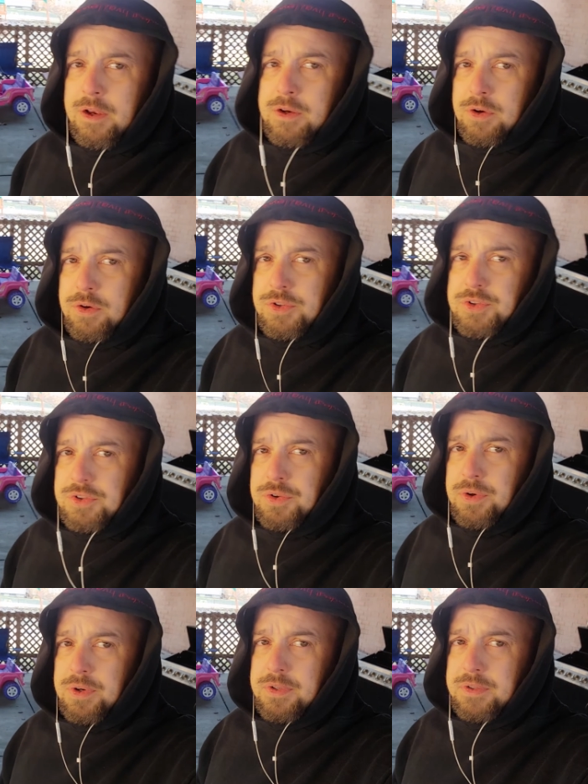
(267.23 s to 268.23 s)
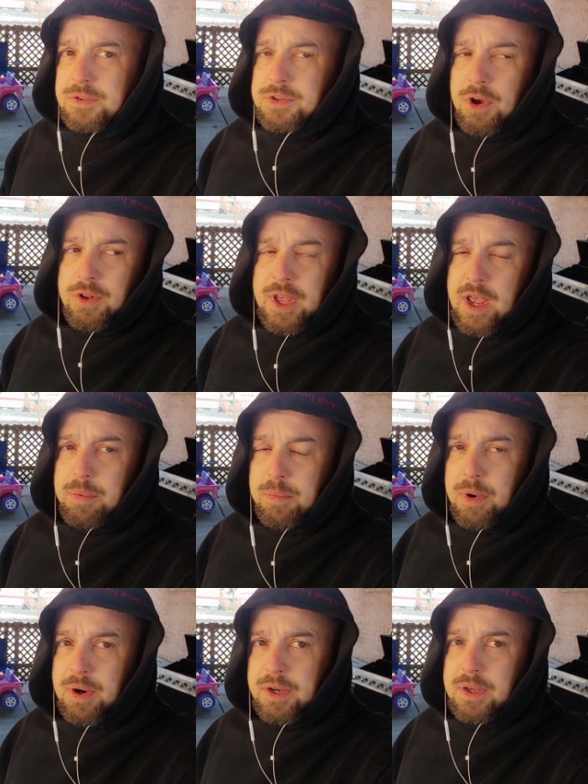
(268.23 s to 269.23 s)
grocery store. It's called Apple
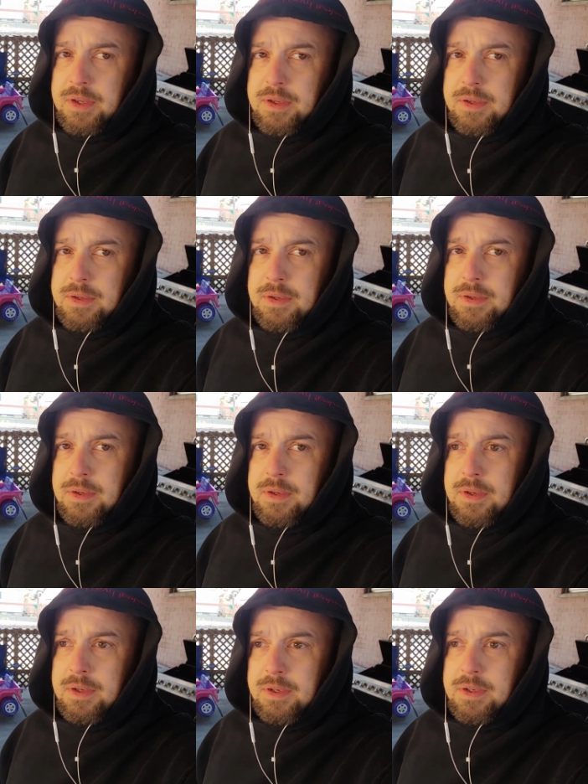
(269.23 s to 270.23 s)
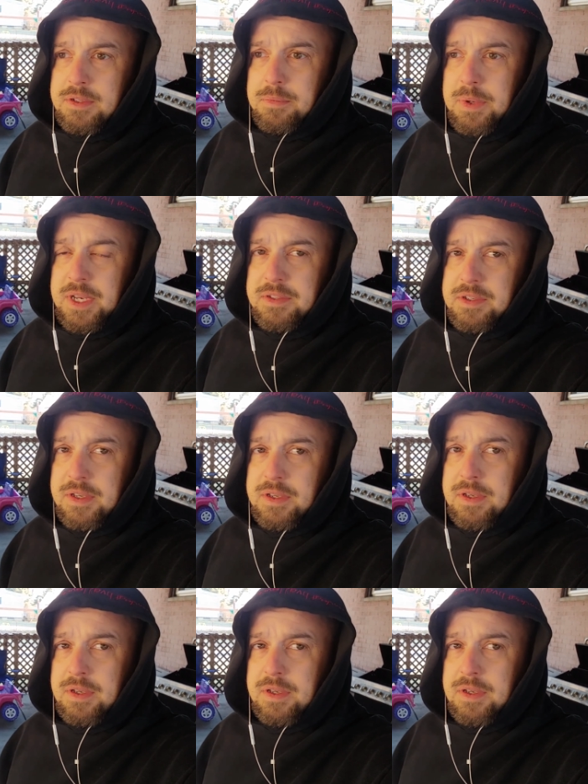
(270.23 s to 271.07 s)
Market. It's amazing.